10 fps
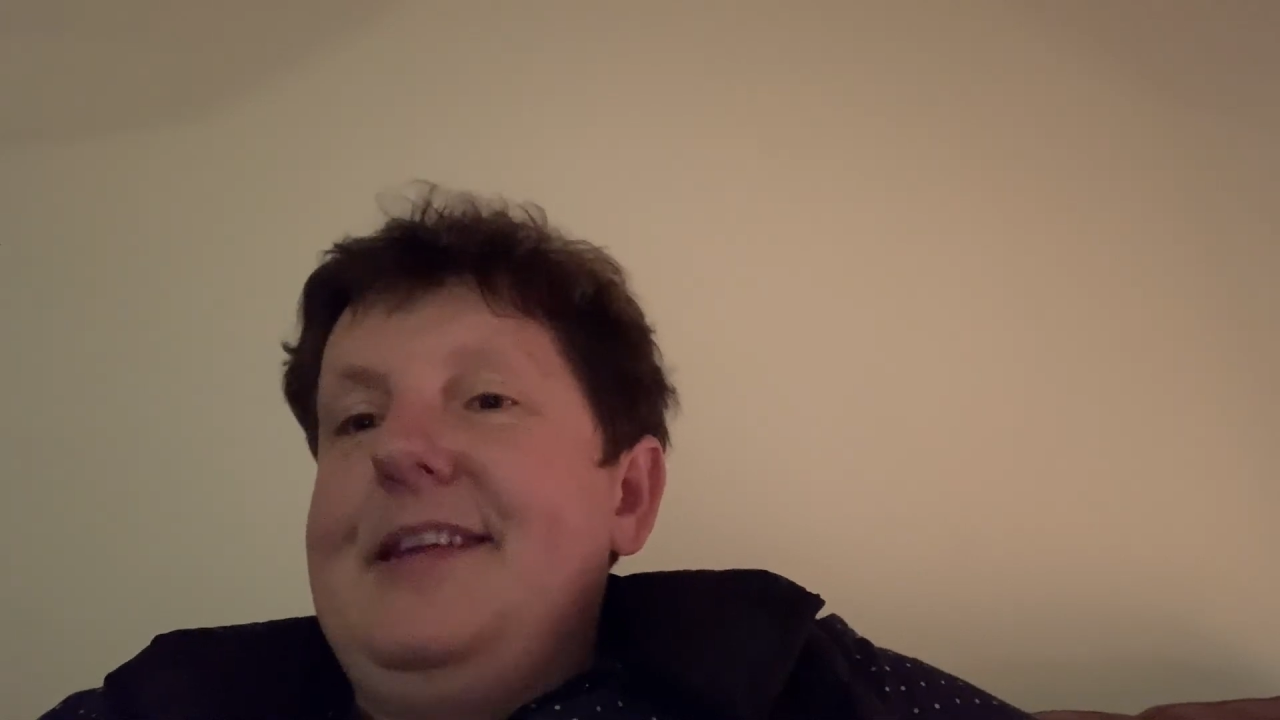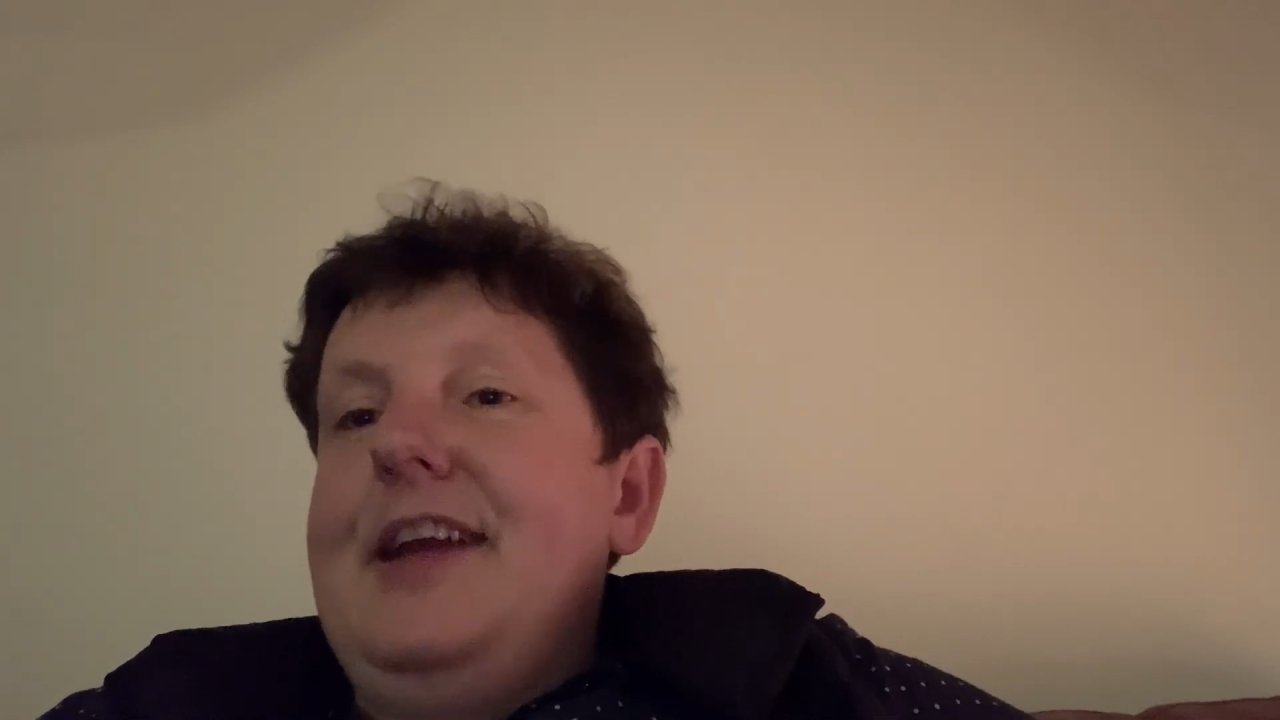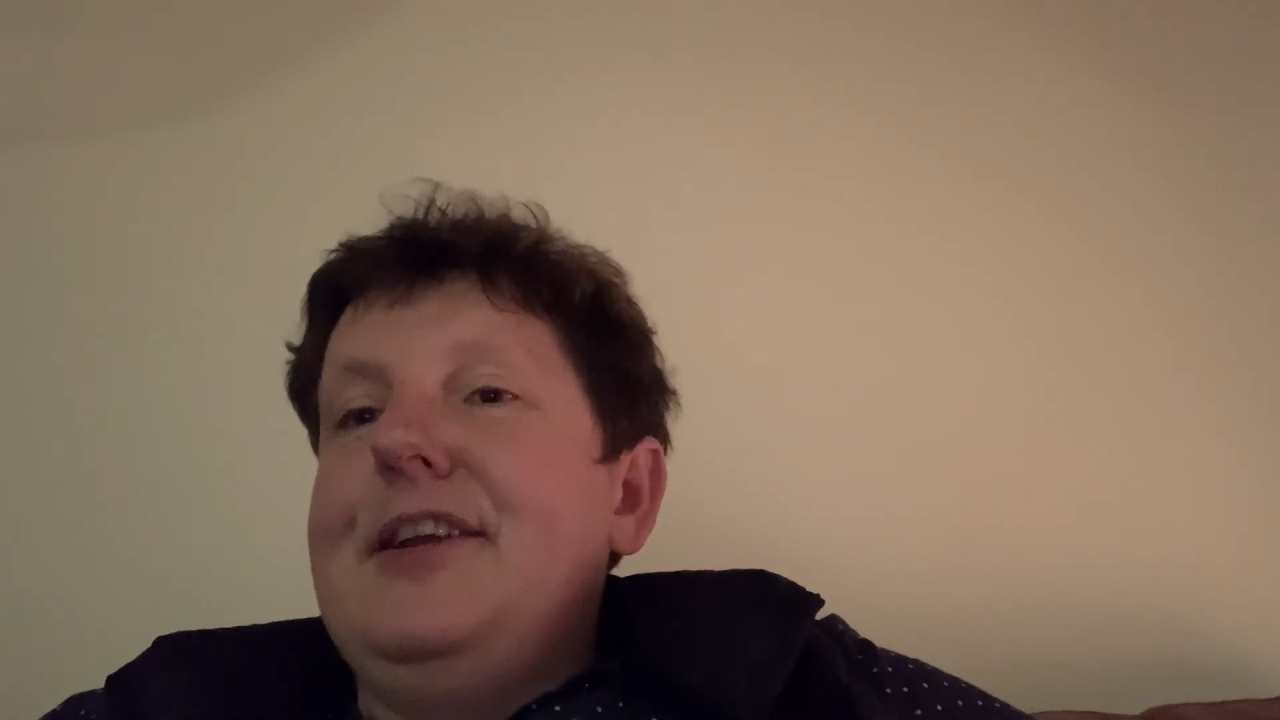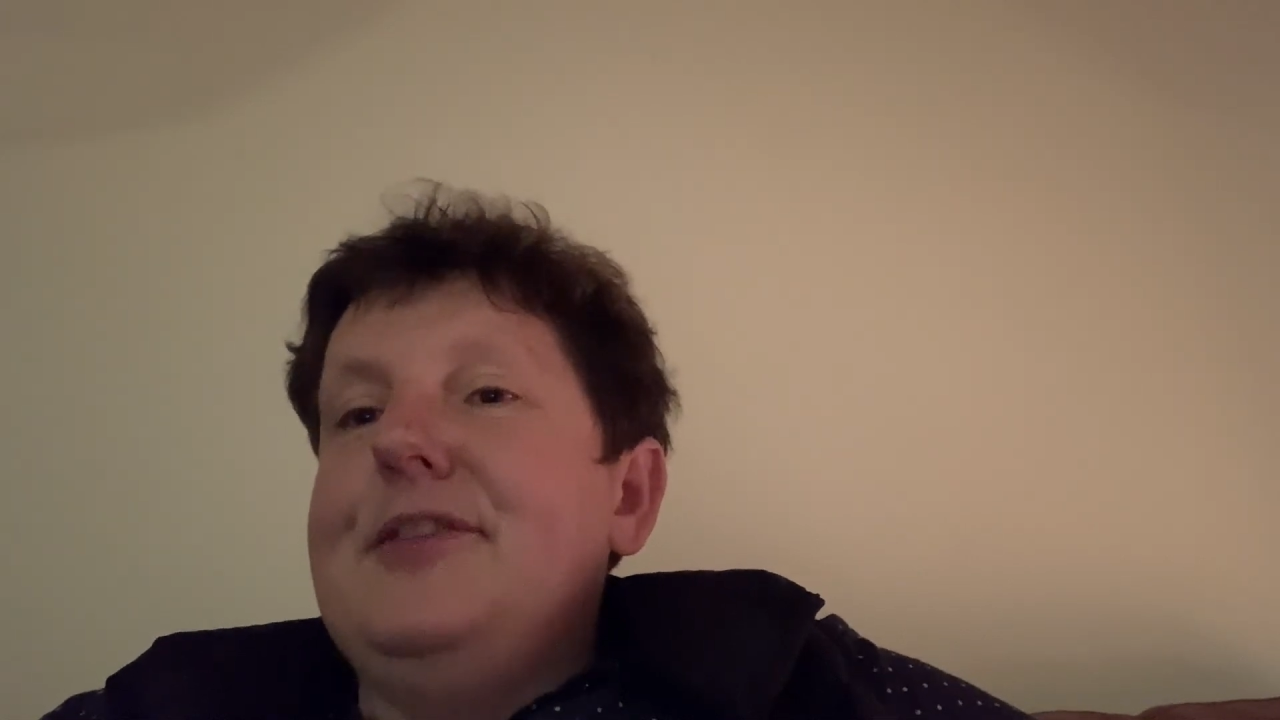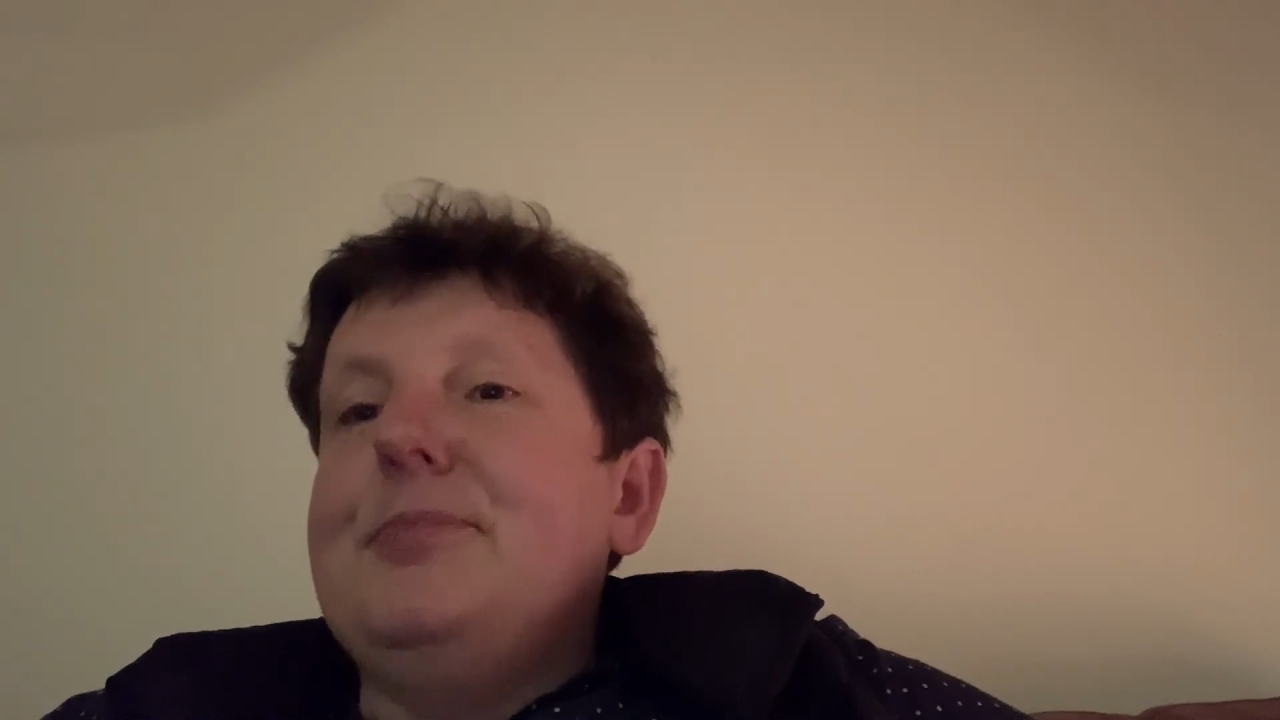
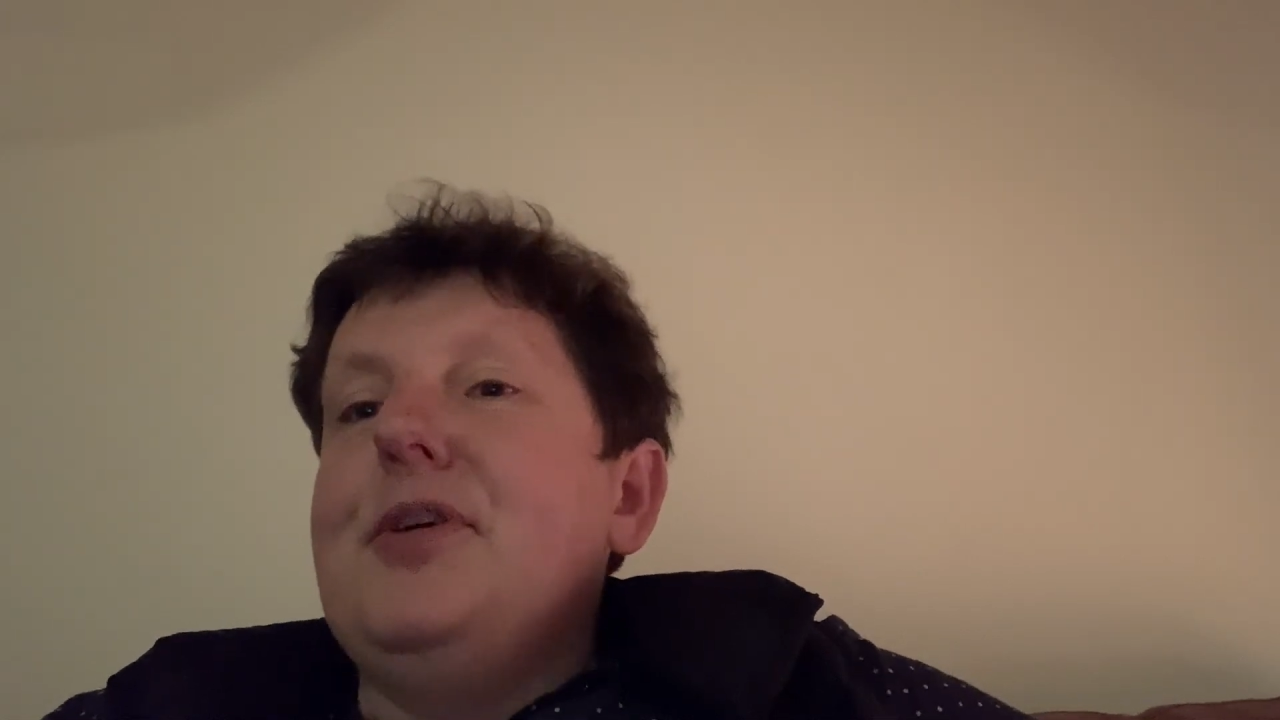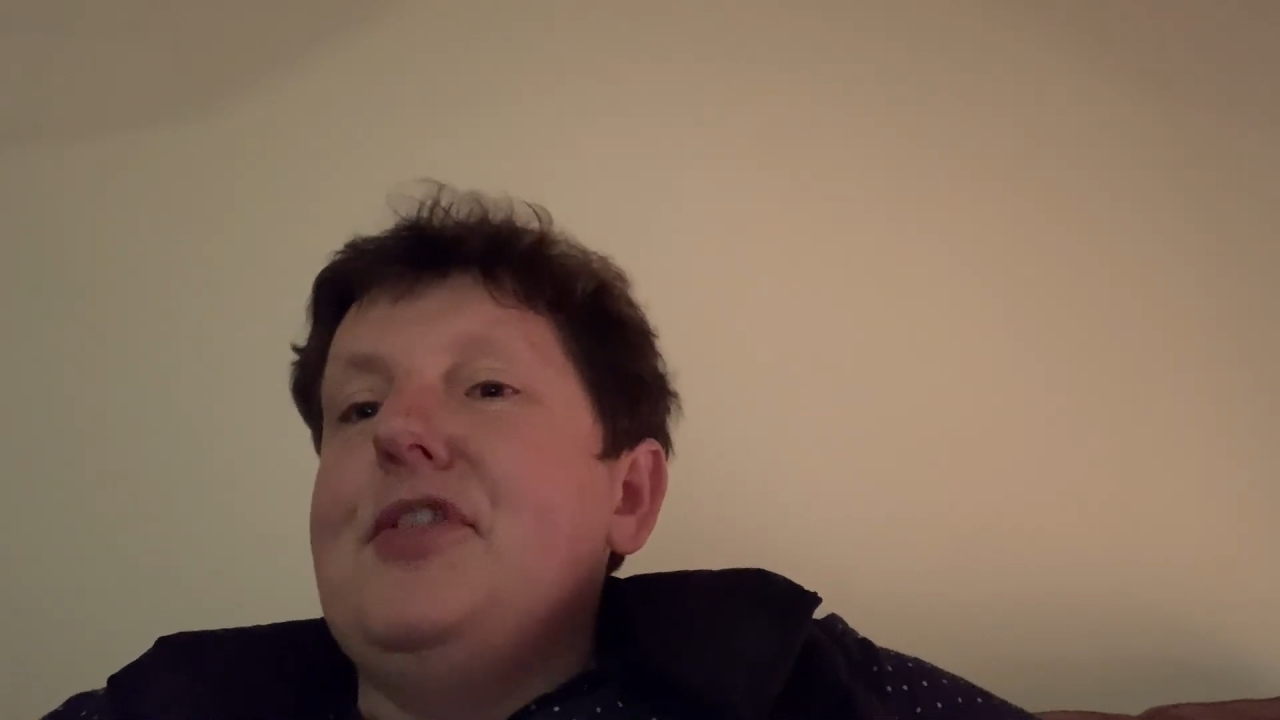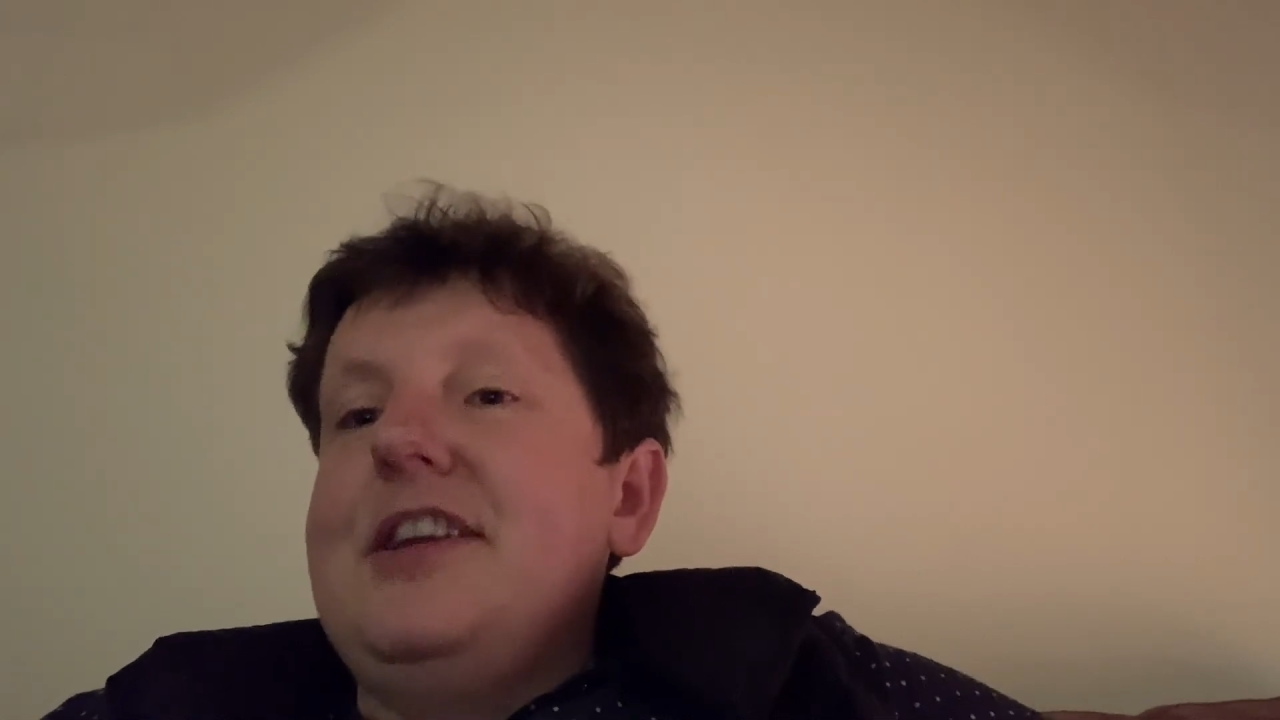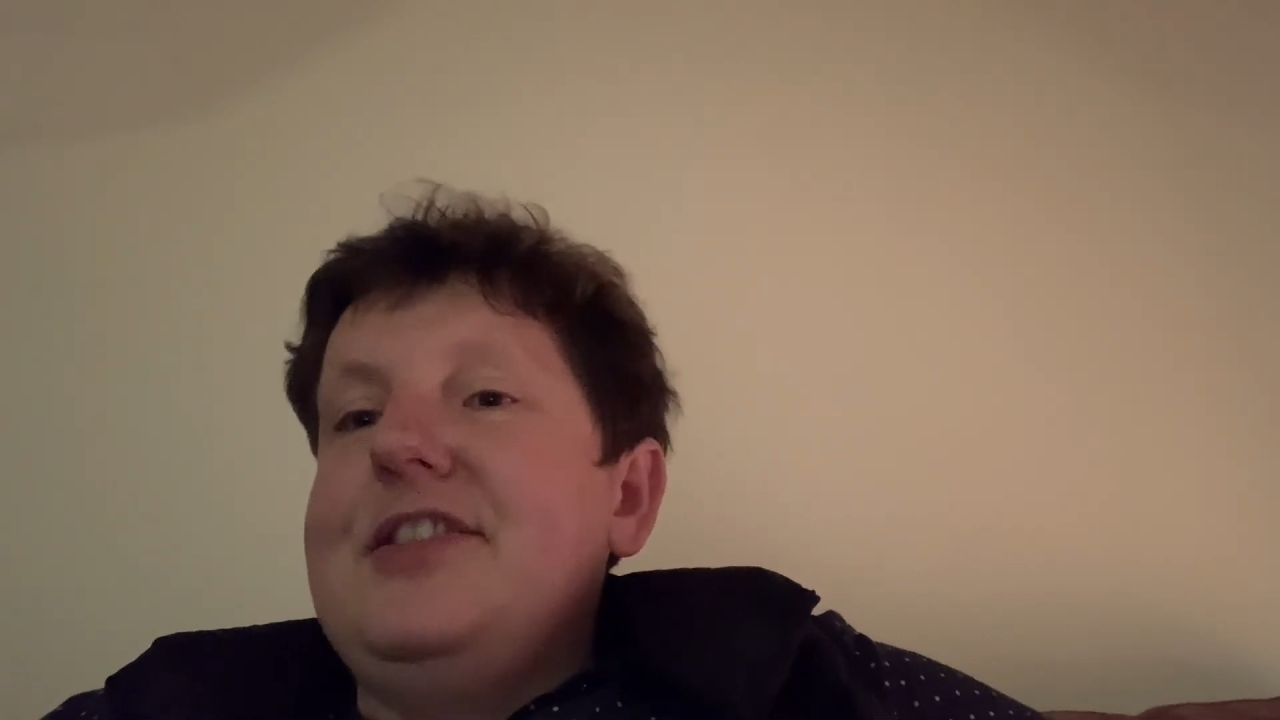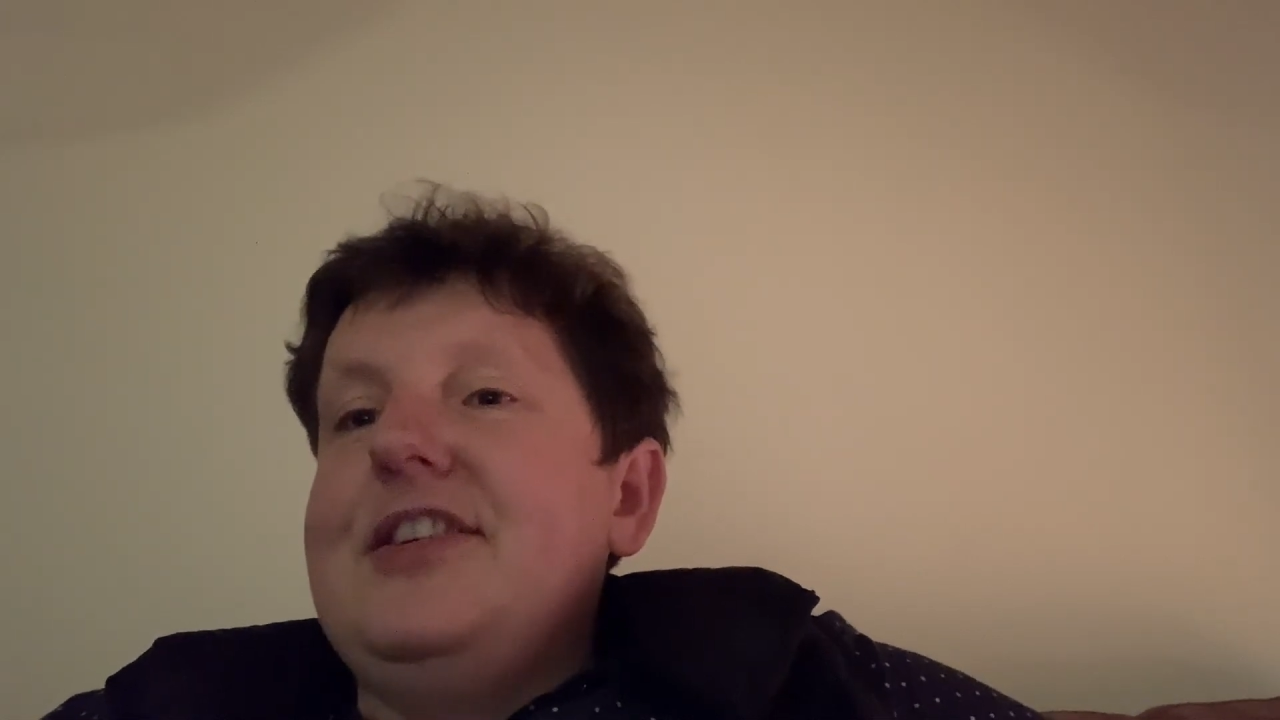and
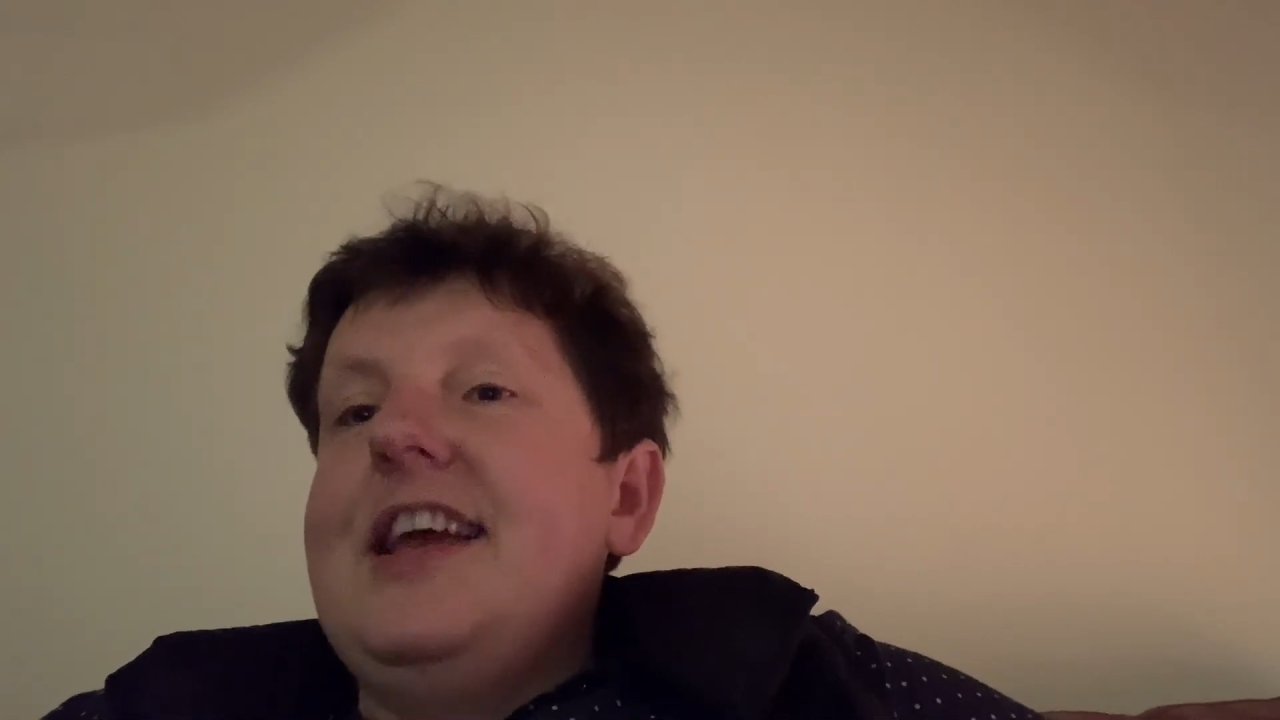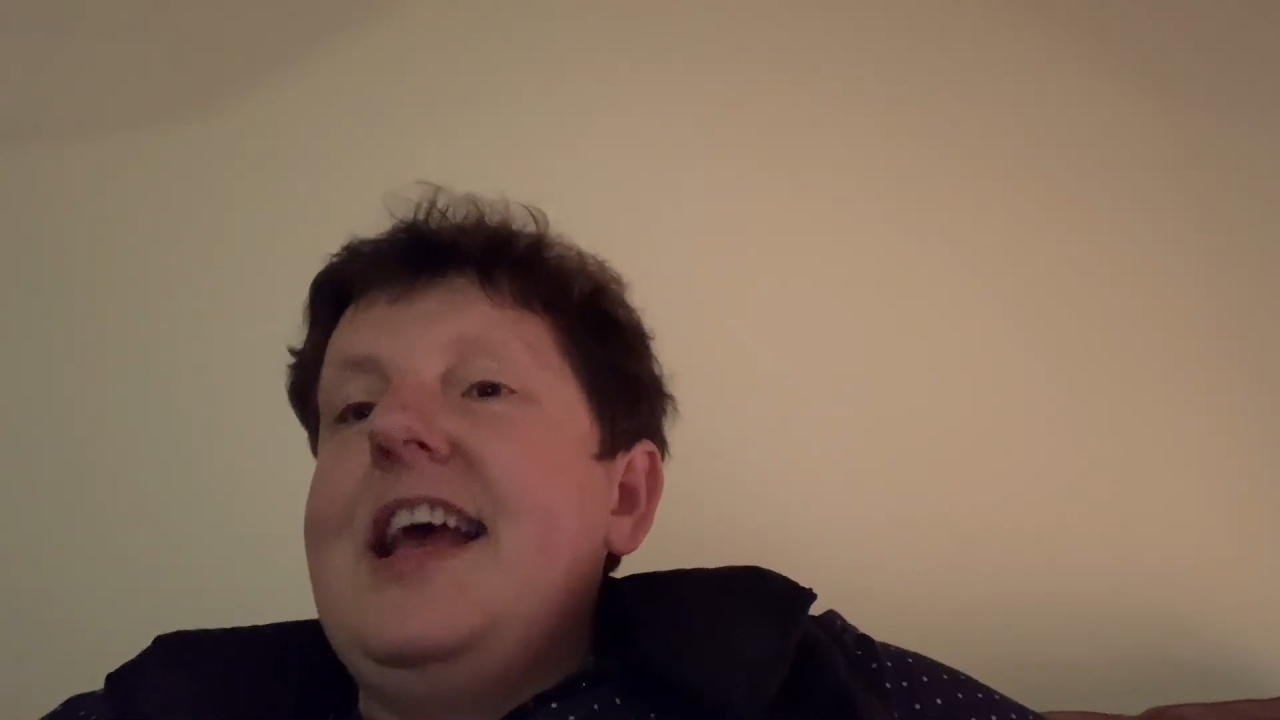explore it,